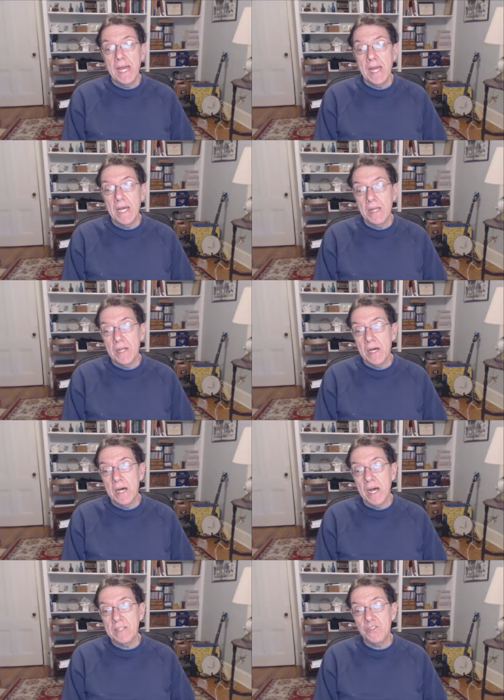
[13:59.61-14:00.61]
and
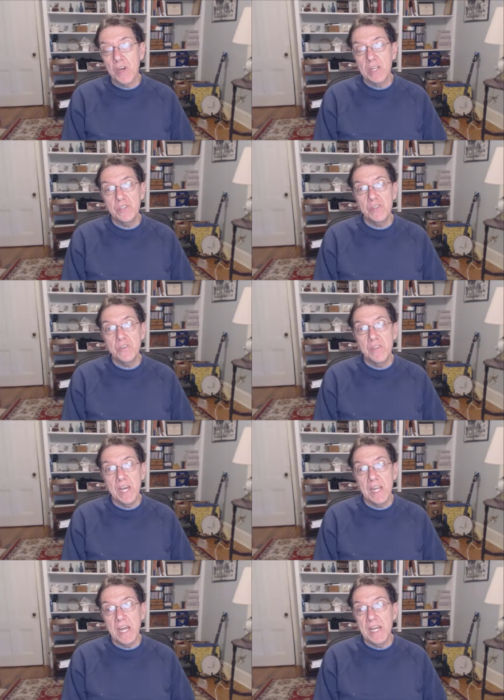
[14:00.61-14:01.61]
uh, I try to do
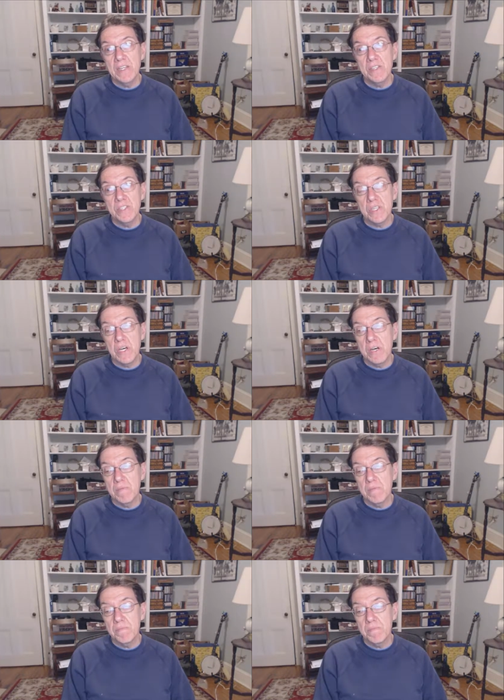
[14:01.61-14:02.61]
that as
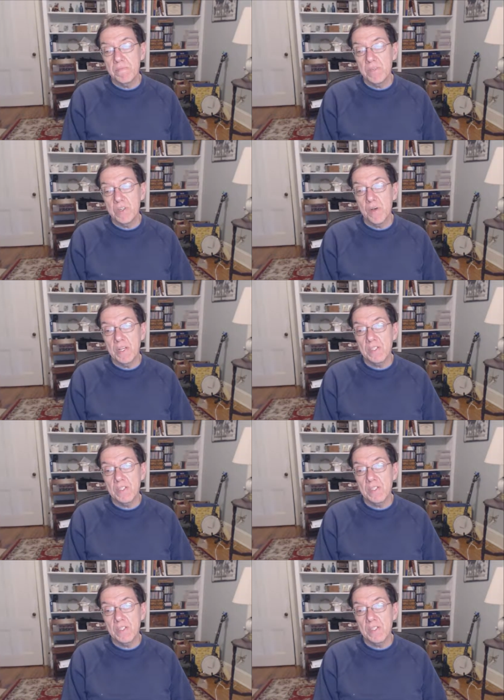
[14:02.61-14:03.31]
uh, you know